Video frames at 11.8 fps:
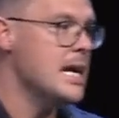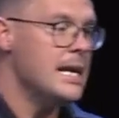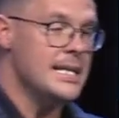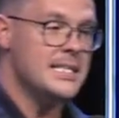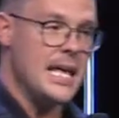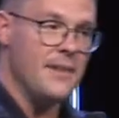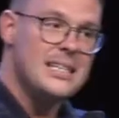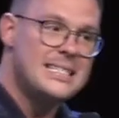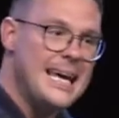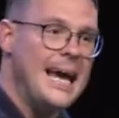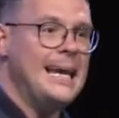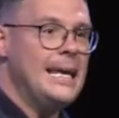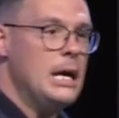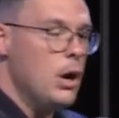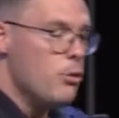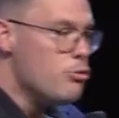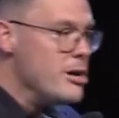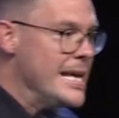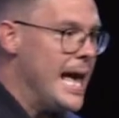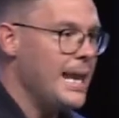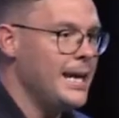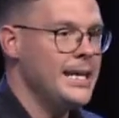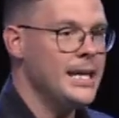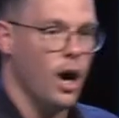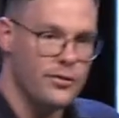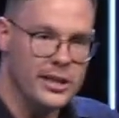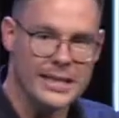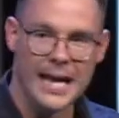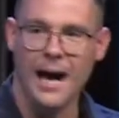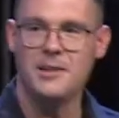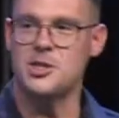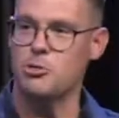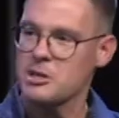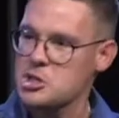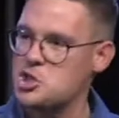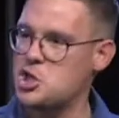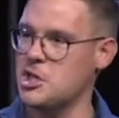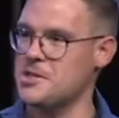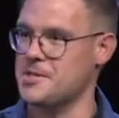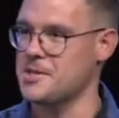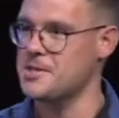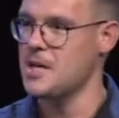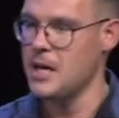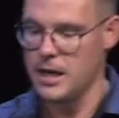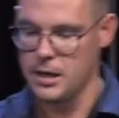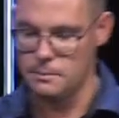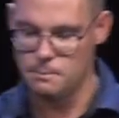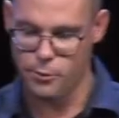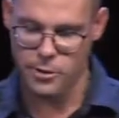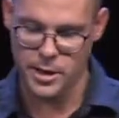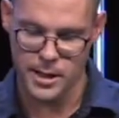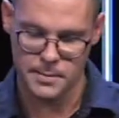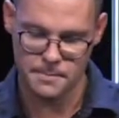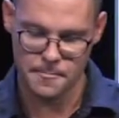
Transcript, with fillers: needs to have a daily reality of encountering Jesus in prayer.